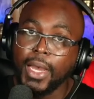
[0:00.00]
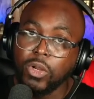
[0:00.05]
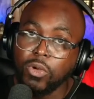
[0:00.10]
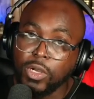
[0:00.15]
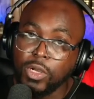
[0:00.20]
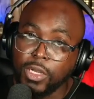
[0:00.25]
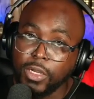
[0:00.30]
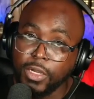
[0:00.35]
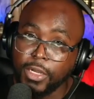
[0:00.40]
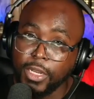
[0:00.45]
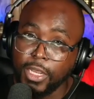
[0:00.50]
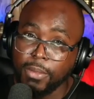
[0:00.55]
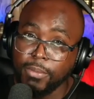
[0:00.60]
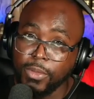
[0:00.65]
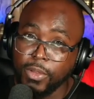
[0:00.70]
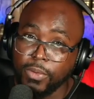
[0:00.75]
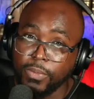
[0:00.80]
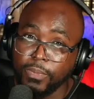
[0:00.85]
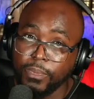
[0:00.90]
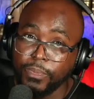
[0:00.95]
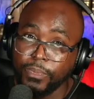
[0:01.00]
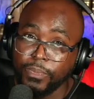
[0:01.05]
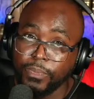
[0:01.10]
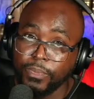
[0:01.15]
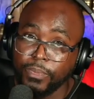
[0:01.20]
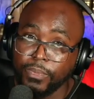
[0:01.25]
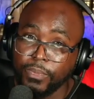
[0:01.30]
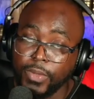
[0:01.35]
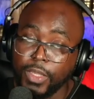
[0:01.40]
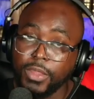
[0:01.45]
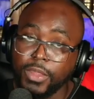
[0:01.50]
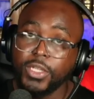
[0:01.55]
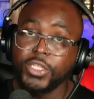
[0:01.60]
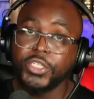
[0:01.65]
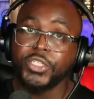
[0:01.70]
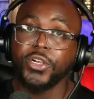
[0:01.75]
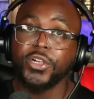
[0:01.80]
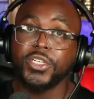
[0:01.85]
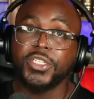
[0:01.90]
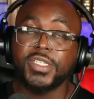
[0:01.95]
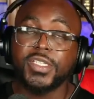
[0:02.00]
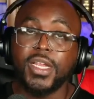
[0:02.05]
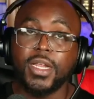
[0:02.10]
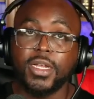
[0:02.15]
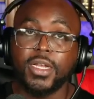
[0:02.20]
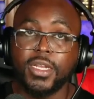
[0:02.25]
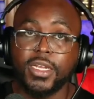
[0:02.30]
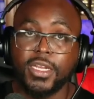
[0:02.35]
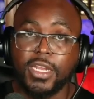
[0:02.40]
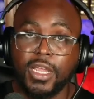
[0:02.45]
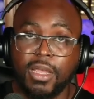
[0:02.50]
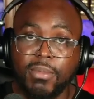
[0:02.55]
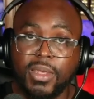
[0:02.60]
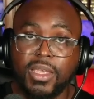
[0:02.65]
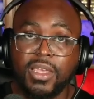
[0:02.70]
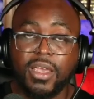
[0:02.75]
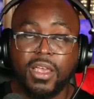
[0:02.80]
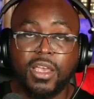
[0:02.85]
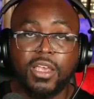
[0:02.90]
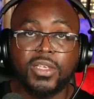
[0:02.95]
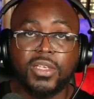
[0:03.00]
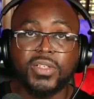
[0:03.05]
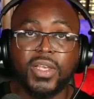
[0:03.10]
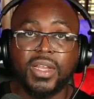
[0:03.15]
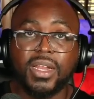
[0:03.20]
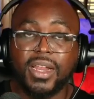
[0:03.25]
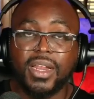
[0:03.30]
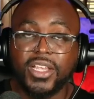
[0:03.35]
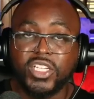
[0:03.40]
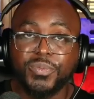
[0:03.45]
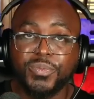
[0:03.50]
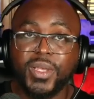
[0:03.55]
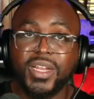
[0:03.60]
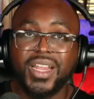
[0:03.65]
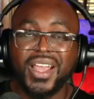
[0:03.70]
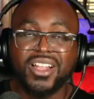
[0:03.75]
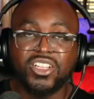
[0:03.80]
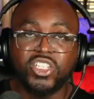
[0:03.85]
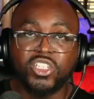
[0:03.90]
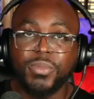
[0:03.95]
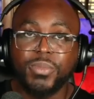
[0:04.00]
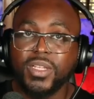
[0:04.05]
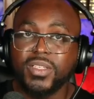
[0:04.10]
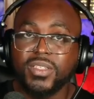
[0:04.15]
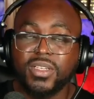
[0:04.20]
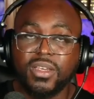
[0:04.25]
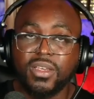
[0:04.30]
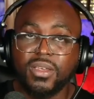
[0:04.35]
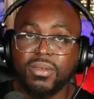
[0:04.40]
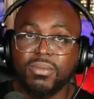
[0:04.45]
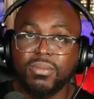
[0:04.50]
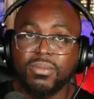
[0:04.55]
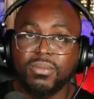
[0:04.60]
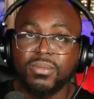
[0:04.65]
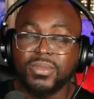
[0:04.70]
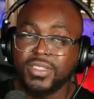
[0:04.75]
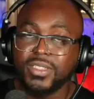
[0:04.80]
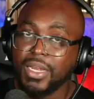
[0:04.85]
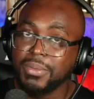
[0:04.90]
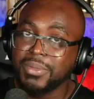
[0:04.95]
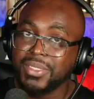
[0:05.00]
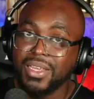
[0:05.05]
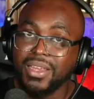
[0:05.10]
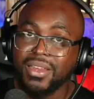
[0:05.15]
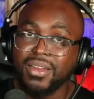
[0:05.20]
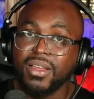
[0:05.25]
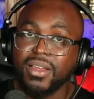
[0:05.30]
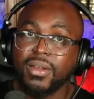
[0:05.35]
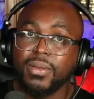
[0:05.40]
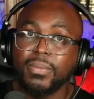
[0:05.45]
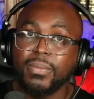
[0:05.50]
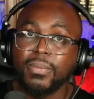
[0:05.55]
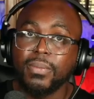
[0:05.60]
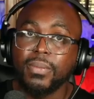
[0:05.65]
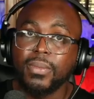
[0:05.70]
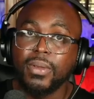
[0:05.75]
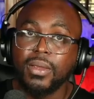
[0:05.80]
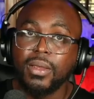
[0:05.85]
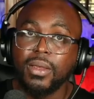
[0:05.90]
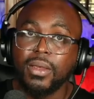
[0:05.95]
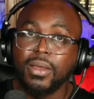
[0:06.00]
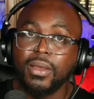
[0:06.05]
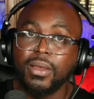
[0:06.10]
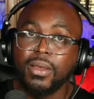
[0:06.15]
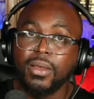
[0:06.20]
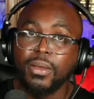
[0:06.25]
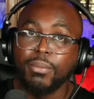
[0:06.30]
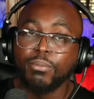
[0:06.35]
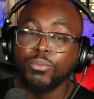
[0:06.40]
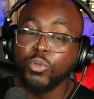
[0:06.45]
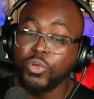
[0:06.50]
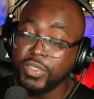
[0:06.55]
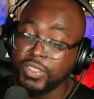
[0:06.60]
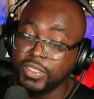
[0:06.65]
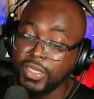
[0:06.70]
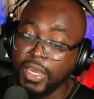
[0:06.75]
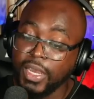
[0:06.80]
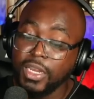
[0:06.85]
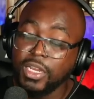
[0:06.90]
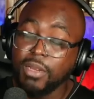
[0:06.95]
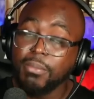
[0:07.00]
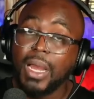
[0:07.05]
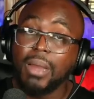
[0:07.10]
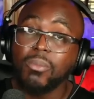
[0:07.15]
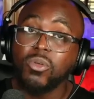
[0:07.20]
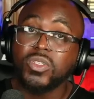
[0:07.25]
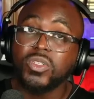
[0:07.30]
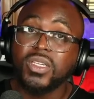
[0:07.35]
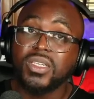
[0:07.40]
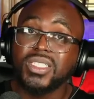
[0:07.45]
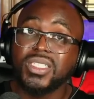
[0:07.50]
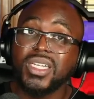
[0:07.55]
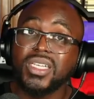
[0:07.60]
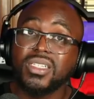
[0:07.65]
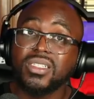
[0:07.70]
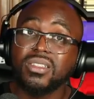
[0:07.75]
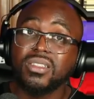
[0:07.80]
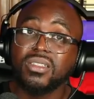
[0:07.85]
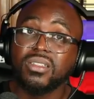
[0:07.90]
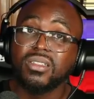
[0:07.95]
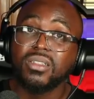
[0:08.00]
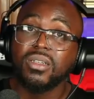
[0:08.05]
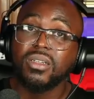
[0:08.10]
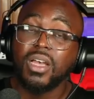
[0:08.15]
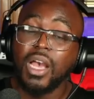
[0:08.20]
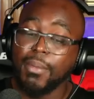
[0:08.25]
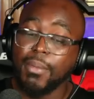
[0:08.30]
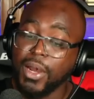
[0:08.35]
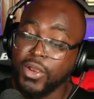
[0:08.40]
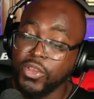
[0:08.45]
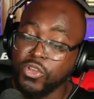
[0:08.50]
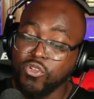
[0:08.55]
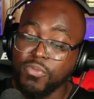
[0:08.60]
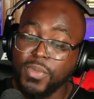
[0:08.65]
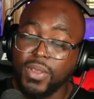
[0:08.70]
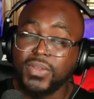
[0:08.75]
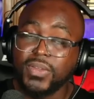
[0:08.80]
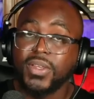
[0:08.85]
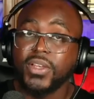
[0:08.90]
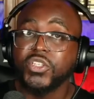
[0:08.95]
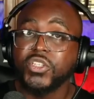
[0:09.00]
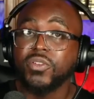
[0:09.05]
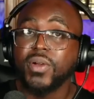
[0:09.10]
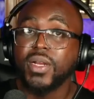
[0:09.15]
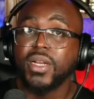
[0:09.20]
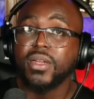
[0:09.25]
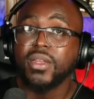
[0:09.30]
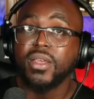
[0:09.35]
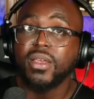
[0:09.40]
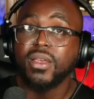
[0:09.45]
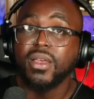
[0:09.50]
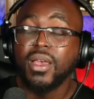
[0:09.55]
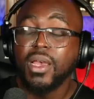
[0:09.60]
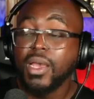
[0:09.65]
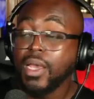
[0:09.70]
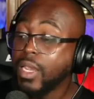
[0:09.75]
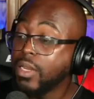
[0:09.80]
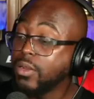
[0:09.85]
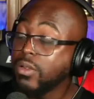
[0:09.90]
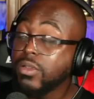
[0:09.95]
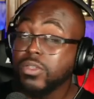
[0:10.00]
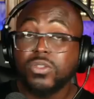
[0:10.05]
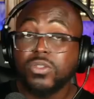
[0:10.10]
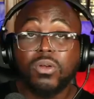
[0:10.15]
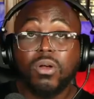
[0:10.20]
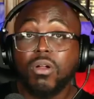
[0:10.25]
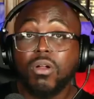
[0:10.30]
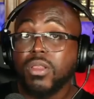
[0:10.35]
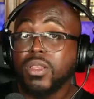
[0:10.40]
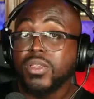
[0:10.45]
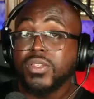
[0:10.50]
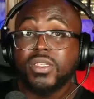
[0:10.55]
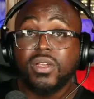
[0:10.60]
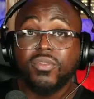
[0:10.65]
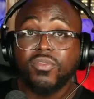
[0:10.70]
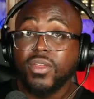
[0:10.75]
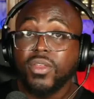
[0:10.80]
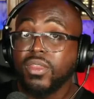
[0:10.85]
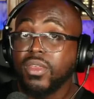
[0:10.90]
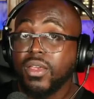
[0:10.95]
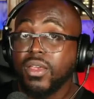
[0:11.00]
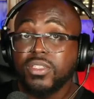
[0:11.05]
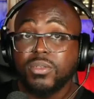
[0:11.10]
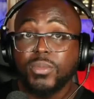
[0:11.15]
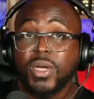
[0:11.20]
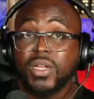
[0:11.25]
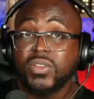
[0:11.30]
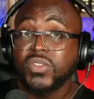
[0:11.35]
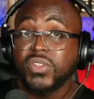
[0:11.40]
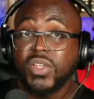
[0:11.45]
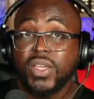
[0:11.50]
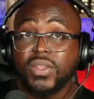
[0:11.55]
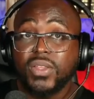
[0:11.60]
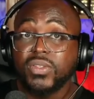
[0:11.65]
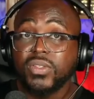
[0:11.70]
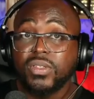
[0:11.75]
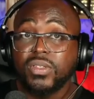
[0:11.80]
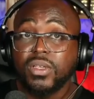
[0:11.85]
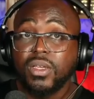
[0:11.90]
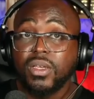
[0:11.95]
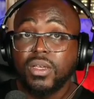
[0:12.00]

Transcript: don't condemn you. The church is not condemning gays and lesbian LGBT. Stop saying that. We're saying the Bible says this about human sexuality, and also all these different things about sins.